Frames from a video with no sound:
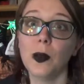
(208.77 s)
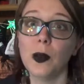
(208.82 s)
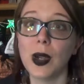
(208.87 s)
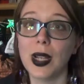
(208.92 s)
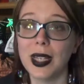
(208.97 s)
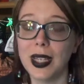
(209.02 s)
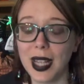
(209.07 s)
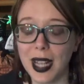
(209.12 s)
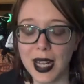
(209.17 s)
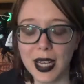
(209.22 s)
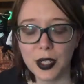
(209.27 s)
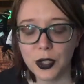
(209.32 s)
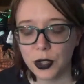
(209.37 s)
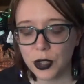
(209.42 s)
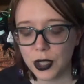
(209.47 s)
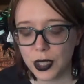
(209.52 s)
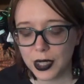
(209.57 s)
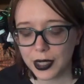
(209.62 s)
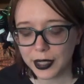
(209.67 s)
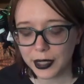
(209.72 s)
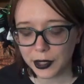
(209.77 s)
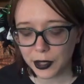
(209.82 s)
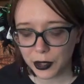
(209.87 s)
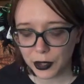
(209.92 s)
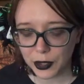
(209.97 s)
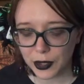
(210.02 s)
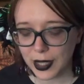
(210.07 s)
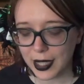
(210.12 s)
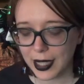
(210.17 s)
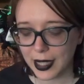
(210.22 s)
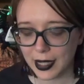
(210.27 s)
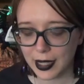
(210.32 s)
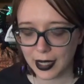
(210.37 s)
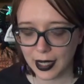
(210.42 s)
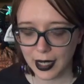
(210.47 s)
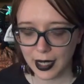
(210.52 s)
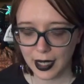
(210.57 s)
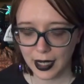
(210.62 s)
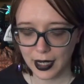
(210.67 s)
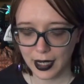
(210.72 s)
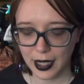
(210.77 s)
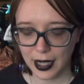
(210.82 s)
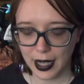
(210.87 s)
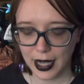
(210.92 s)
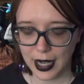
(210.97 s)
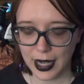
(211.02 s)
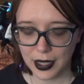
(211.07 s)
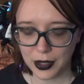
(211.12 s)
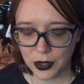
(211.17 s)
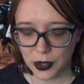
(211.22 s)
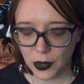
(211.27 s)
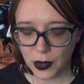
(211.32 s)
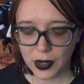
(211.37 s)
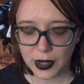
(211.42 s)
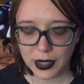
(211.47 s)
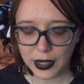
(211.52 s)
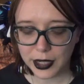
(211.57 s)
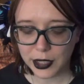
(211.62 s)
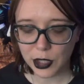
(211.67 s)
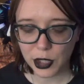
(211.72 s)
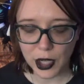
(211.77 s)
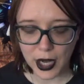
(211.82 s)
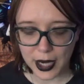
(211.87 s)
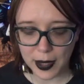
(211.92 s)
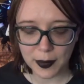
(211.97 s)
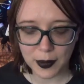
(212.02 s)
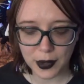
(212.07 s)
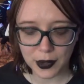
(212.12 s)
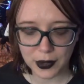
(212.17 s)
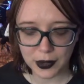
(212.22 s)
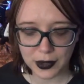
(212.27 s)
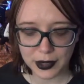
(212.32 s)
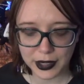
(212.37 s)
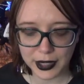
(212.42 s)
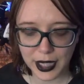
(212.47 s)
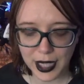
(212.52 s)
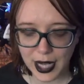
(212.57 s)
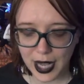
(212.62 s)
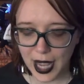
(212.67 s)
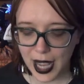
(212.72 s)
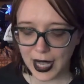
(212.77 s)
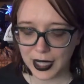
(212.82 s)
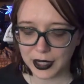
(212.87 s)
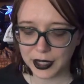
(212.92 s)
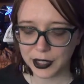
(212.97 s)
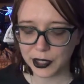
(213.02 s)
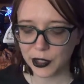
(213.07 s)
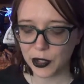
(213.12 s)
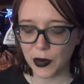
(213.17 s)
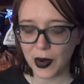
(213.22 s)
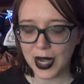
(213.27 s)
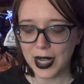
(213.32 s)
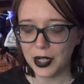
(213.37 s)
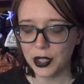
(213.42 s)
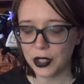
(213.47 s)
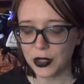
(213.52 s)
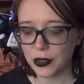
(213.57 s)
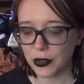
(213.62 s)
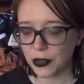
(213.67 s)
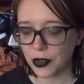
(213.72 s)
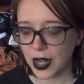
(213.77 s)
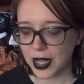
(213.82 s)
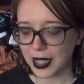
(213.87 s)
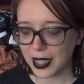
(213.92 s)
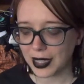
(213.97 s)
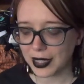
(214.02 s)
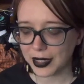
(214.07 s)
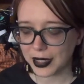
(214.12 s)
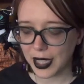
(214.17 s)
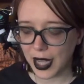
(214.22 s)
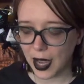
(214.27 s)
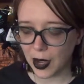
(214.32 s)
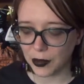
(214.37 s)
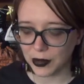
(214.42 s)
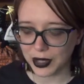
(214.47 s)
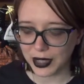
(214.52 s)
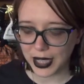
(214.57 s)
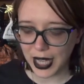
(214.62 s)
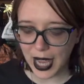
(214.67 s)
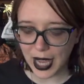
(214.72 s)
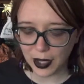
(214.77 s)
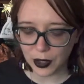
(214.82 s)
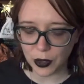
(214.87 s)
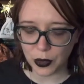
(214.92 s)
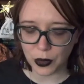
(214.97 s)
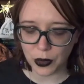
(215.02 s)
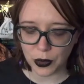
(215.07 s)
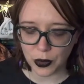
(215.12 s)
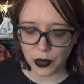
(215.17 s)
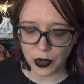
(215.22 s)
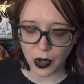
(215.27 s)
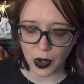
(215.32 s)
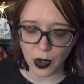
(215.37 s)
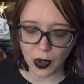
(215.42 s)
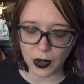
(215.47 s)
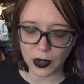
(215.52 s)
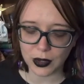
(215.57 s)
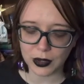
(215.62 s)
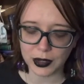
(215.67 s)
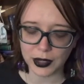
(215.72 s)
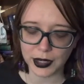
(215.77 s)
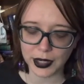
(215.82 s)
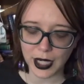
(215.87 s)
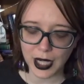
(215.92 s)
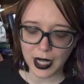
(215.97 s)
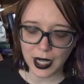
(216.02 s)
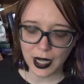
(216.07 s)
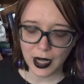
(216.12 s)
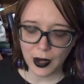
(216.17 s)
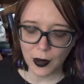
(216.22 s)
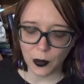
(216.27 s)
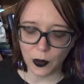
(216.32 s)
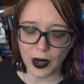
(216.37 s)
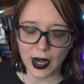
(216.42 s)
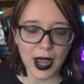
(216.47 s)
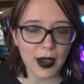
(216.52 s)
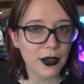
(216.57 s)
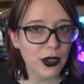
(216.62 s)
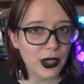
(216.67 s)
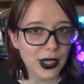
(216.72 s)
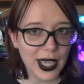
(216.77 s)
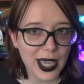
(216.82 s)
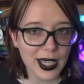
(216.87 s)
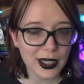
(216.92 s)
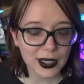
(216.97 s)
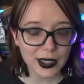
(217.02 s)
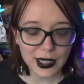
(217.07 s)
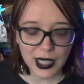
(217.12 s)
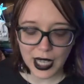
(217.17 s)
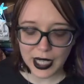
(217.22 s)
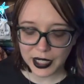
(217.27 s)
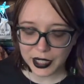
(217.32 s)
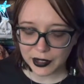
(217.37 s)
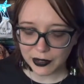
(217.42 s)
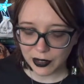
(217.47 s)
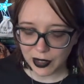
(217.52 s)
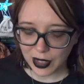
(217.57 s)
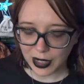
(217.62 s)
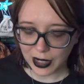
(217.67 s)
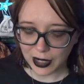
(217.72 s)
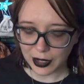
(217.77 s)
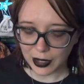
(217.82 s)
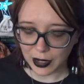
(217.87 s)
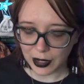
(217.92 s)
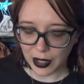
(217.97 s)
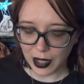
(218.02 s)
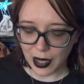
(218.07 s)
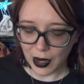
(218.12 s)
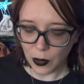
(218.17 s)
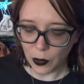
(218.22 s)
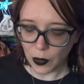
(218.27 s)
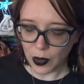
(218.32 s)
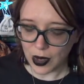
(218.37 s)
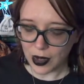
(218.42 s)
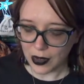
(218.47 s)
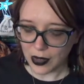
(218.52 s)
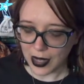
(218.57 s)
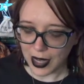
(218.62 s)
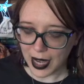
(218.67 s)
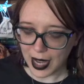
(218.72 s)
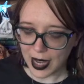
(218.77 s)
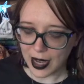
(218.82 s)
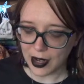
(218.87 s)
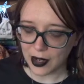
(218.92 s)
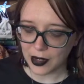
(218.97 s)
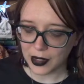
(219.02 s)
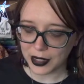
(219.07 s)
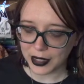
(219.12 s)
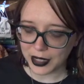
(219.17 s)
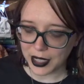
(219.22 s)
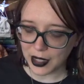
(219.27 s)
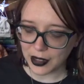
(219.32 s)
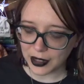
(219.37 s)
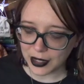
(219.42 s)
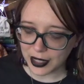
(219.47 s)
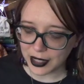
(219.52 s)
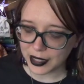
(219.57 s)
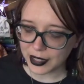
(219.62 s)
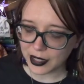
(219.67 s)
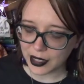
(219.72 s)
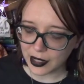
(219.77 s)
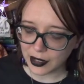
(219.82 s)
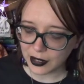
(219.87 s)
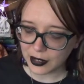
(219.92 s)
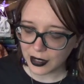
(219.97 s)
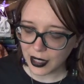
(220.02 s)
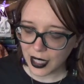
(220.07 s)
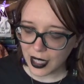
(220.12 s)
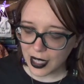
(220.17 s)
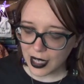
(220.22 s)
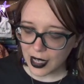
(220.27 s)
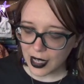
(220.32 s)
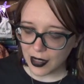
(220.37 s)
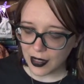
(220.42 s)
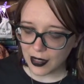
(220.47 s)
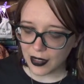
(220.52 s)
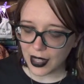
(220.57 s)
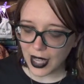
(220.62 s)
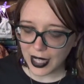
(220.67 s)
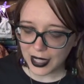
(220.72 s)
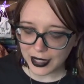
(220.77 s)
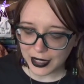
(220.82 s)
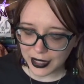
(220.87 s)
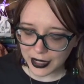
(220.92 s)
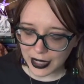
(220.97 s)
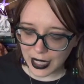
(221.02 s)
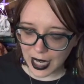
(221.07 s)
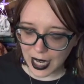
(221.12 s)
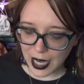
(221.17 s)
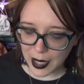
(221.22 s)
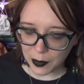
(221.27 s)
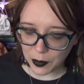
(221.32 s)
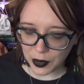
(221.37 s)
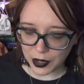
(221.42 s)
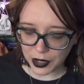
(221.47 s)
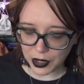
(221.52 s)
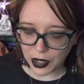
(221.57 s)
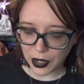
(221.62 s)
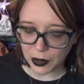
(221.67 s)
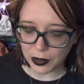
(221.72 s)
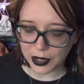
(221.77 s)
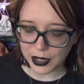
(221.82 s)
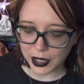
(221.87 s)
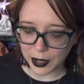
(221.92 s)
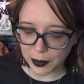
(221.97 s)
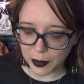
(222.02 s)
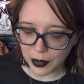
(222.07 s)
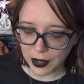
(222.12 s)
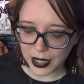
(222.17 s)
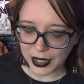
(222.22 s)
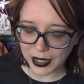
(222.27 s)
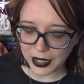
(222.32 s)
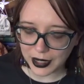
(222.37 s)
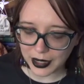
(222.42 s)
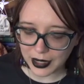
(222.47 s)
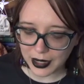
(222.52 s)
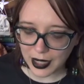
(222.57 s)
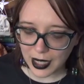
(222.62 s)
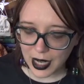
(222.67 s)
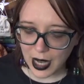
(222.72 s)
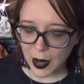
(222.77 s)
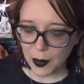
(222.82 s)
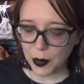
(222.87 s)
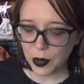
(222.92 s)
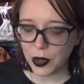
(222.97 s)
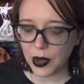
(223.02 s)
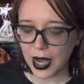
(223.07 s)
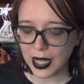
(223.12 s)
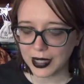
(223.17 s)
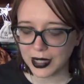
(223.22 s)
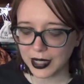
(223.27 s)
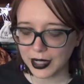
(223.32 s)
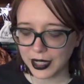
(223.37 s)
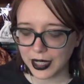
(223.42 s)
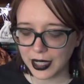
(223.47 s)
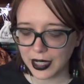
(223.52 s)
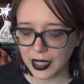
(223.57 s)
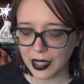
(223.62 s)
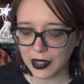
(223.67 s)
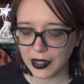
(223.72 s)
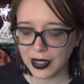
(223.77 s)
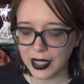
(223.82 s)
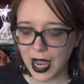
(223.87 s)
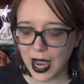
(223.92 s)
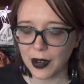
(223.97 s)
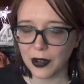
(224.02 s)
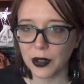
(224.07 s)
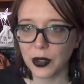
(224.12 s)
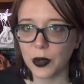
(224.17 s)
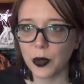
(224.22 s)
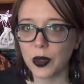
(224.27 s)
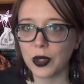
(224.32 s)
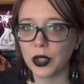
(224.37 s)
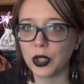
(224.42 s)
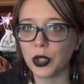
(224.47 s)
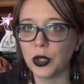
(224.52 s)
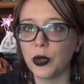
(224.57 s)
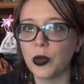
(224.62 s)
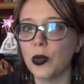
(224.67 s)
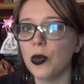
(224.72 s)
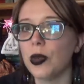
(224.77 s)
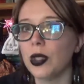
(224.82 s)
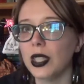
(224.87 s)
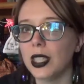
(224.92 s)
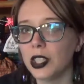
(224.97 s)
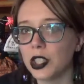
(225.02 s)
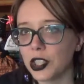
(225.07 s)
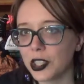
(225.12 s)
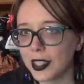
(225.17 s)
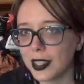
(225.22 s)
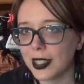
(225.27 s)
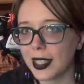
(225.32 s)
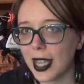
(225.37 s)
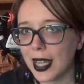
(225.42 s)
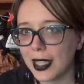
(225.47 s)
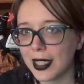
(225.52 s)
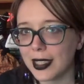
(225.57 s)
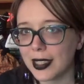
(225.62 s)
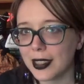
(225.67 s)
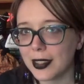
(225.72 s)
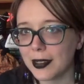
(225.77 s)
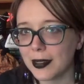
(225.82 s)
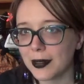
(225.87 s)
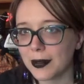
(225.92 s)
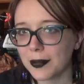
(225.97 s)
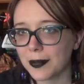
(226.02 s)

When hinges creak in doorless chambers and strange and frightening sounds echo through the halls, whenever candlelights flicker where the air is deathly still, that is a time when ghosts are present, practicing their terror with ghoulish delight.